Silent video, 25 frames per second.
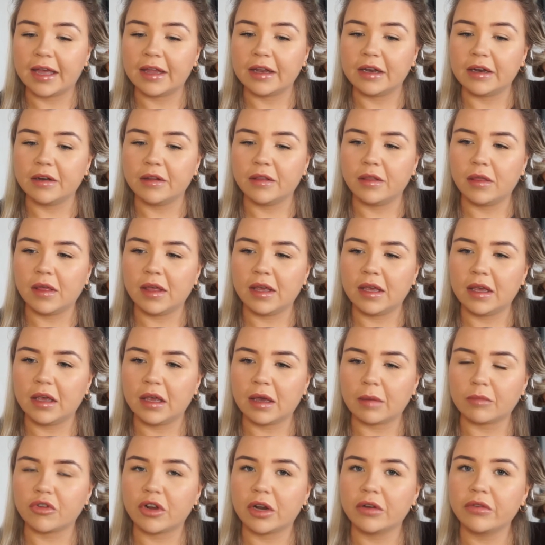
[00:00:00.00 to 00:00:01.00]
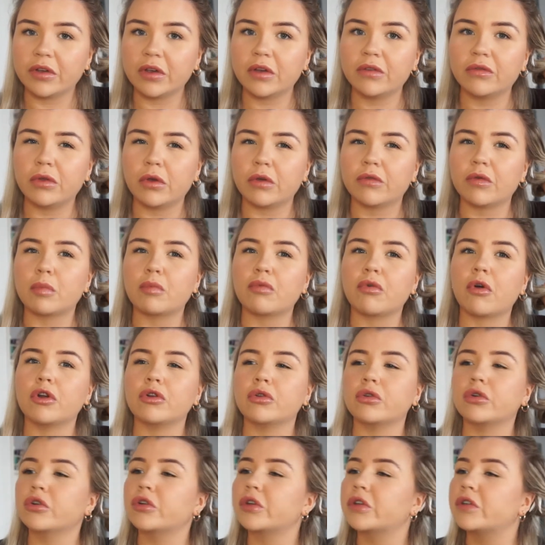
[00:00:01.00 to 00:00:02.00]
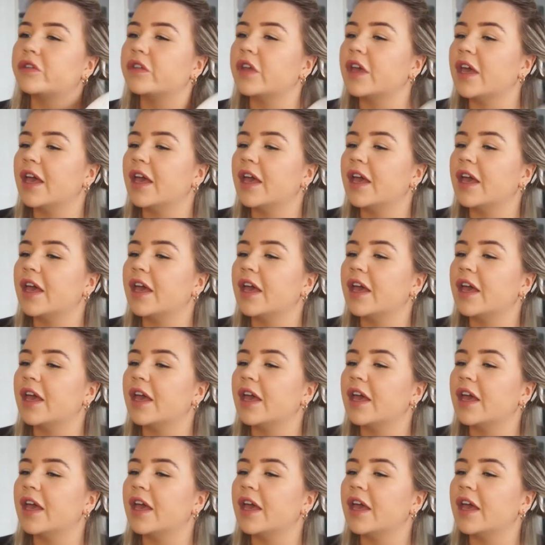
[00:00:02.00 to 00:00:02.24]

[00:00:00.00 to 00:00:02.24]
And I'm trying to think of the other products.